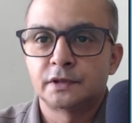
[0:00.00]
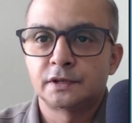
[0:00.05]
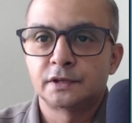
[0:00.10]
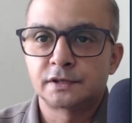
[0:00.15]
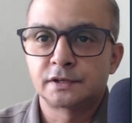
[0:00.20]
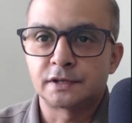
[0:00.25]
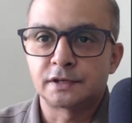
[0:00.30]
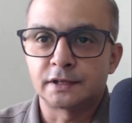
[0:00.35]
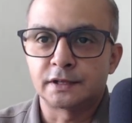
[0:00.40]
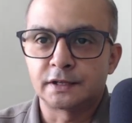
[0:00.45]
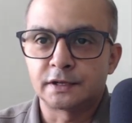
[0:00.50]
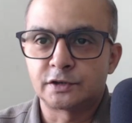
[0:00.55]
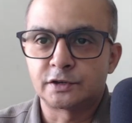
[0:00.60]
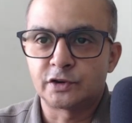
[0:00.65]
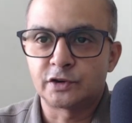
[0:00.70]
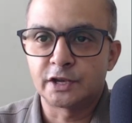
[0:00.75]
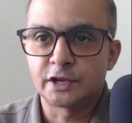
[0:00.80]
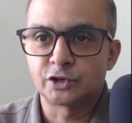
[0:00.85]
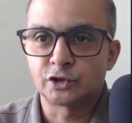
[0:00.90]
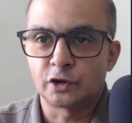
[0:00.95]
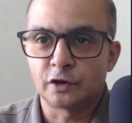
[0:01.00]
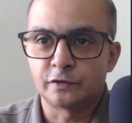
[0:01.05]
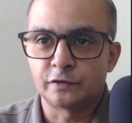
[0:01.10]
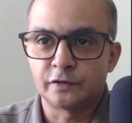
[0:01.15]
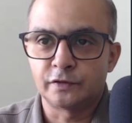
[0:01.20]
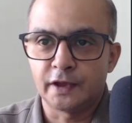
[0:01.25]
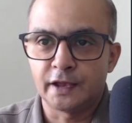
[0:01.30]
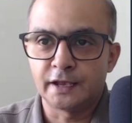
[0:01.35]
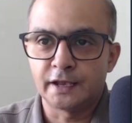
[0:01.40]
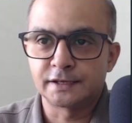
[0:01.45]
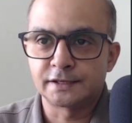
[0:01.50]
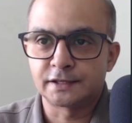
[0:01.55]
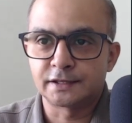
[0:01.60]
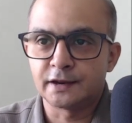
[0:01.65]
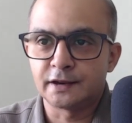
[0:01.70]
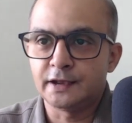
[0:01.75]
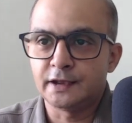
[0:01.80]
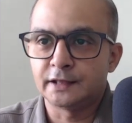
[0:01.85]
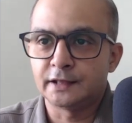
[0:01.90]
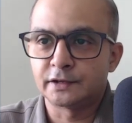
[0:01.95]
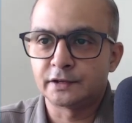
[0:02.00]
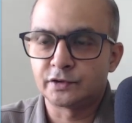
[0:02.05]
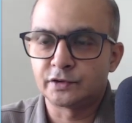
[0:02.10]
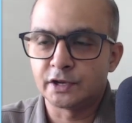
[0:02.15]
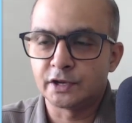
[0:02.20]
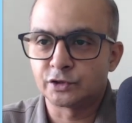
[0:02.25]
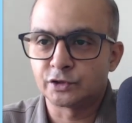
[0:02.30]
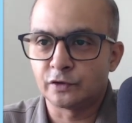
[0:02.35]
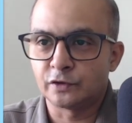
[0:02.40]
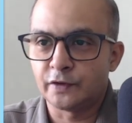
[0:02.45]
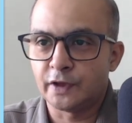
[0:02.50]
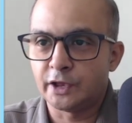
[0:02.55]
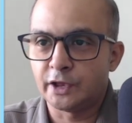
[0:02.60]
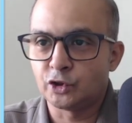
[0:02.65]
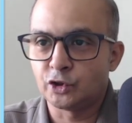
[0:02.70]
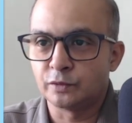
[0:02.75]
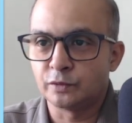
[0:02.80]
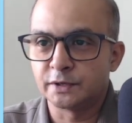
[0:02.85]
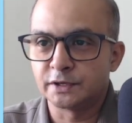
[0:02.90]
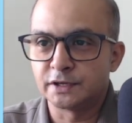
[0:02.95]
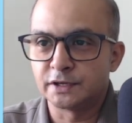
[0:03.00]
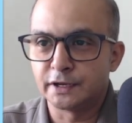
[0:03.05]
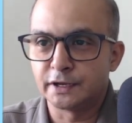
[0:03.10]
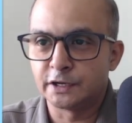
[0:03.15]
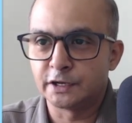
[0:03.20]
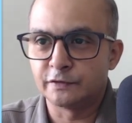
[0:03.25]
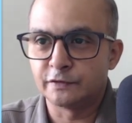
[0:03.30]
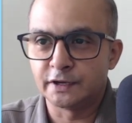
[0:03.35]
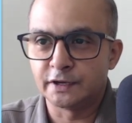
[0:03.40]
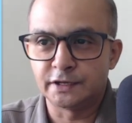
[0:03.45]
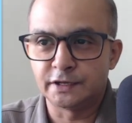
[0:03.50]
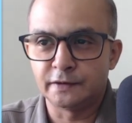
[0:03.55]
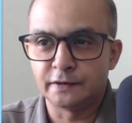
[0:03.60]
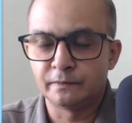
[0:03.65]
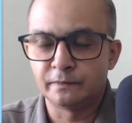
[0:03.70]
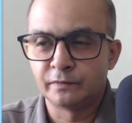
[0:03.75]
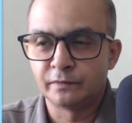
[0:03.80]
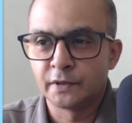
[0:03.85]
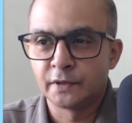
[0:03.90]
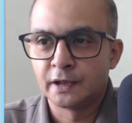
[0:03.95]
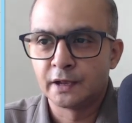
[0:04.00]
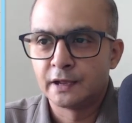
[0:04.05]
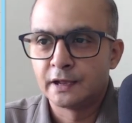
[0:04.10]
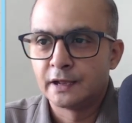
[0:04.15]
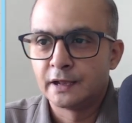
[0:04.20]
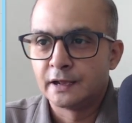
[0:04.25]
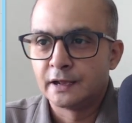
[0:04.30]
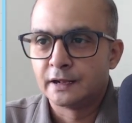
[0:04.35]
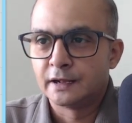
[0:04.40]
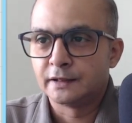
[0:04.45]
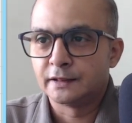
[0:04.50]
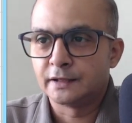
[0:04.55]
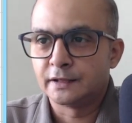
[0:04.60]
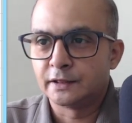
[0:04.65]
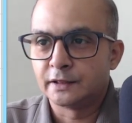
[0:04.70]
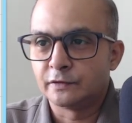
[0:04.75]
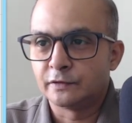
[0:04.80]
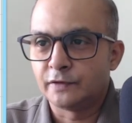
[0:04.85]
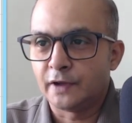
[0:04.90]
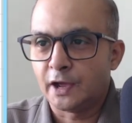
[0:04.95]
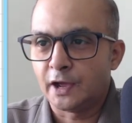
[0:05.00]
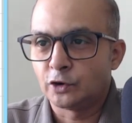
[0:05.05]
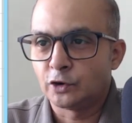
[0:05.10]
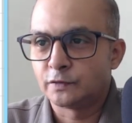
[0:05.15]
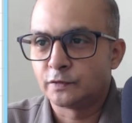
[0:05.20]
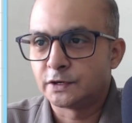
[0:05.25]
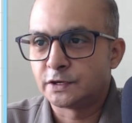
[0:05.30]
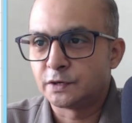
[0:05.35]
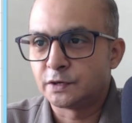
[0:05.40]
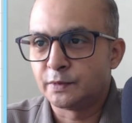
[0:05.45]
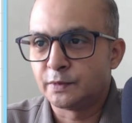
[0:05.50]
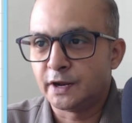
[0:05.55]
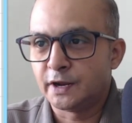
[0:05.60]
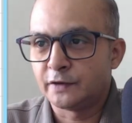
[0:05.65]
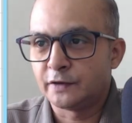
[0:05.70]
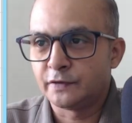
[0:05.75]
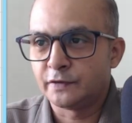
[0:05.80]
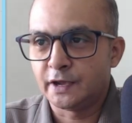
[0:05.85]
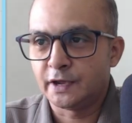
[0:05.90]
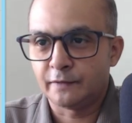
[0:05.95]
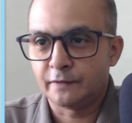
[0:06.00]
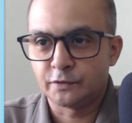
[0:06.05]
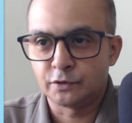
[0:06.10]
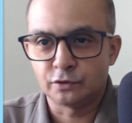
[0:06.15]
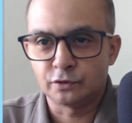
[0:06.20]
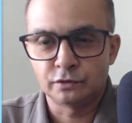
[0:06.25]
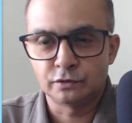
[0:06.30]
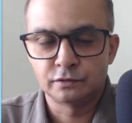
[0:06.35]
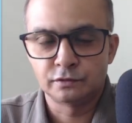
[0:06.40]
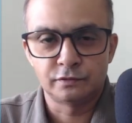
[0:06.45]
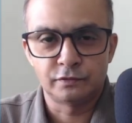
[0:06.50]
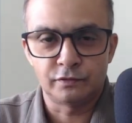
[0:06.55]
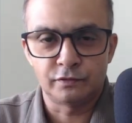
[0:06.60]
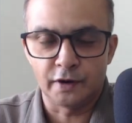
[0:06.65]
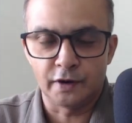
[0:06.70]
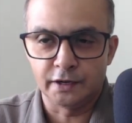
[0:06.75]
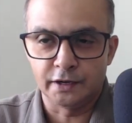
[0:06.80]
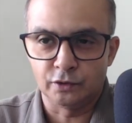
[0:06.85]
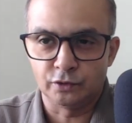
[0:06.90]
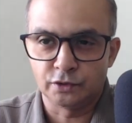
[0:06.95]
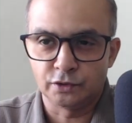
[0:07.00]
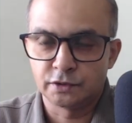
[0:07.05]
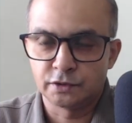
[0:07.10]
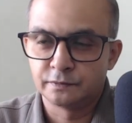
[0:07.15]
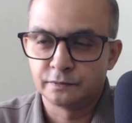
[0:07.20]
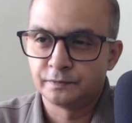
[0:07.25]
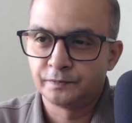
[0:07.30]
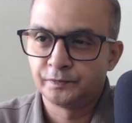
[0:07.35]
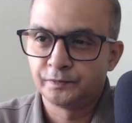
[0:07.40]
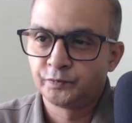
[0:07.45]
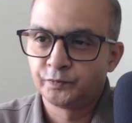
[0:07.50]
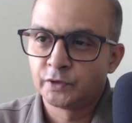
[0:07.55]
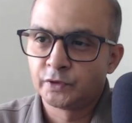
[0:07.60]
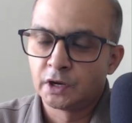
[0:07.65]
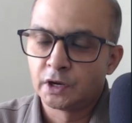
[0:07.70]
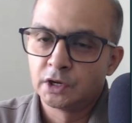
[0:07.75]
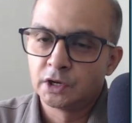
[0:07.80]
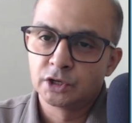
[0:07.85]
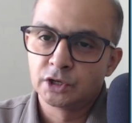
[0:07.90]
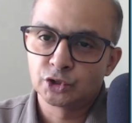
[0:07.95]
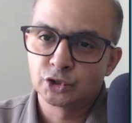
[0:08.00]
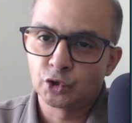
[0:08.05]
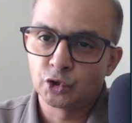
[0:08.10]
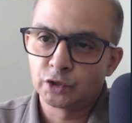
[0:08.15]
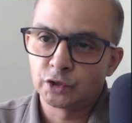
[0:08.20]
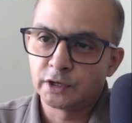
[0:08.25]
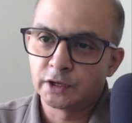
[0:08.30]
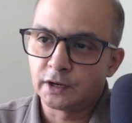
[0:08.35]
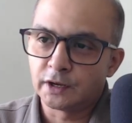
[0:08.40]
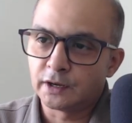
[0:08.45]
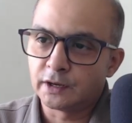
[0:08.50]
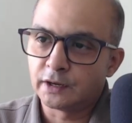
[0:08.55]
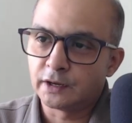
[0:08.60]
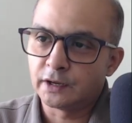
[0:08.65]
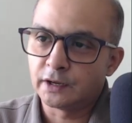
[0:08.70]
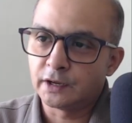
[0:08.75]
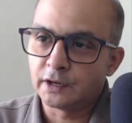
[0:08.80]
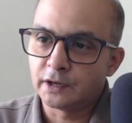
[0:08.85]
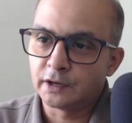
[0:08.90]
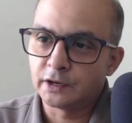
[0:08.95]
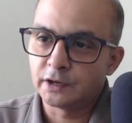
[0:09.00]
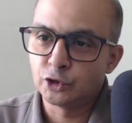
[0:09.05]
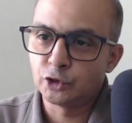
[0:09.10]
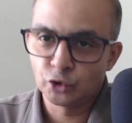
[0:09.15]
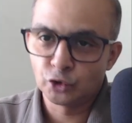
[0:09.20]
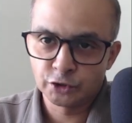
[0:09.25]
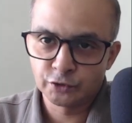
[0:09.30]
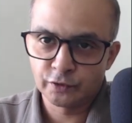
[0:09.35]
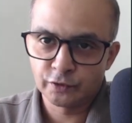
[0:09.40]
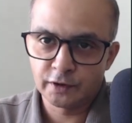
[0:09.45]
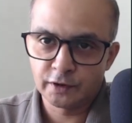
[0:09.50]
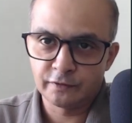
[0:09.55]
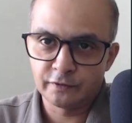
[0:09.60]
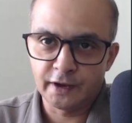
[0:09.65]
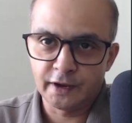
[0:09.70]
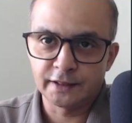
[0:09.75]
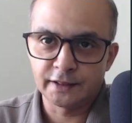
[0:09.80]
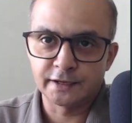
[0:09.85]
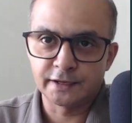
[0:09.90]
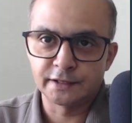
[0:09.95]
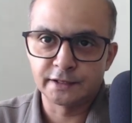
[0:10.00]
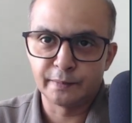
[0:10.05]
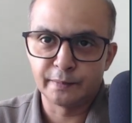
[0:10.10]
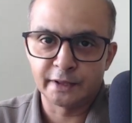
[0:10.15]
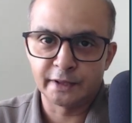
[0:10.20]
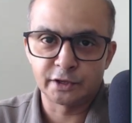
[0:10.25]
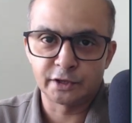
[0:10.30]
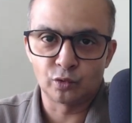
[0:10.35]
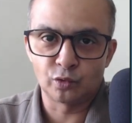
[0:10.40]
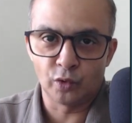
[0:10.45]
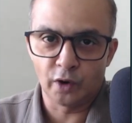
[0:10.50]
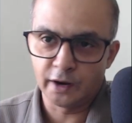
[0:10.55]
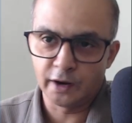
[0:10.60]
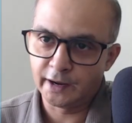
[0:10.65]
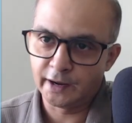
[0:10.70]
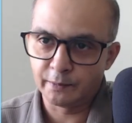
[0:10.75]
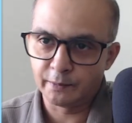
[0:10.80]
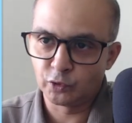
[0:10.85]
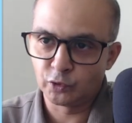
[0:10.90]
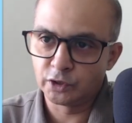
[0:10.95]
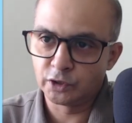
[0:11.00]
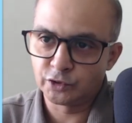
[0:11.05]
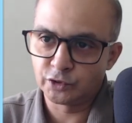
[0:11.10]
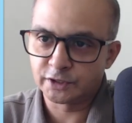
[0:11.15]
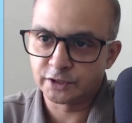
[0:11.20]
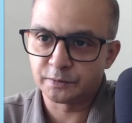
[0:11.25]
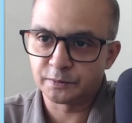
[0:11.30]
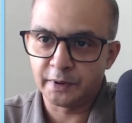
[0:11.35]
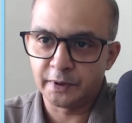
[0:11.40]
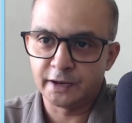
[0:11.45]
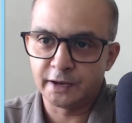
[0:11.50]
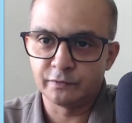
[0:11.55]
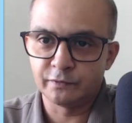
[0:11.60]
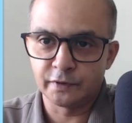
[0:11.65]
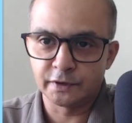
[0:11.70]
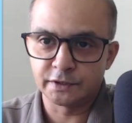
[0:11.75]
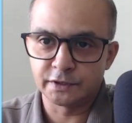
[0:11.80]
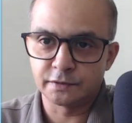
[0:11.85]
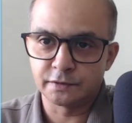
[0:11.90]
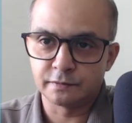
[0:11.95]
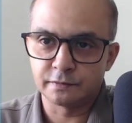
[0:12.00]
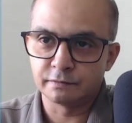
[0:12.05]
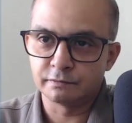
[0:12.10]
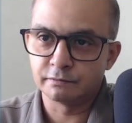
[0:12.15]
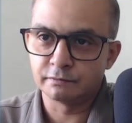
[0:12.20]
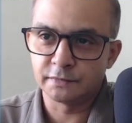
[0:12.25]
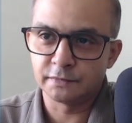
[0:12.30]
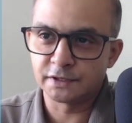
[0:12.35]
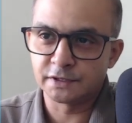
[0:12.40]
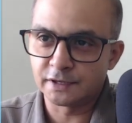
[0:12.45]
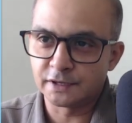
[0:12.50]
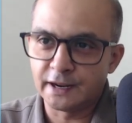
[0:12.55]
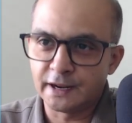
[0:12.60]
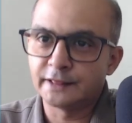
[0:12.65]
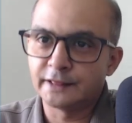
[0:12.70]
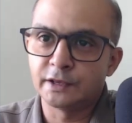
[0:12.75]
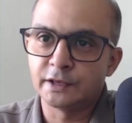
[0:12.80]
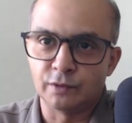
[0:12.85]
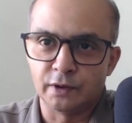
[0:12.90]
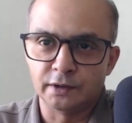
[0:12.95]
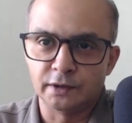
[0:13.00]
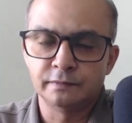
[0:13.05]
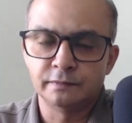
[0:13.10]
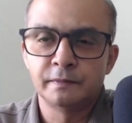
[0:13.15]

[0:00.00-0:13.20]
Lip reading: So the trace of A is 3 and the trace of A cube is negative 18. Then the value of determinant we have to find out. So the usual way, there is the method 1 I'm going to explain, but it's a lengthy one.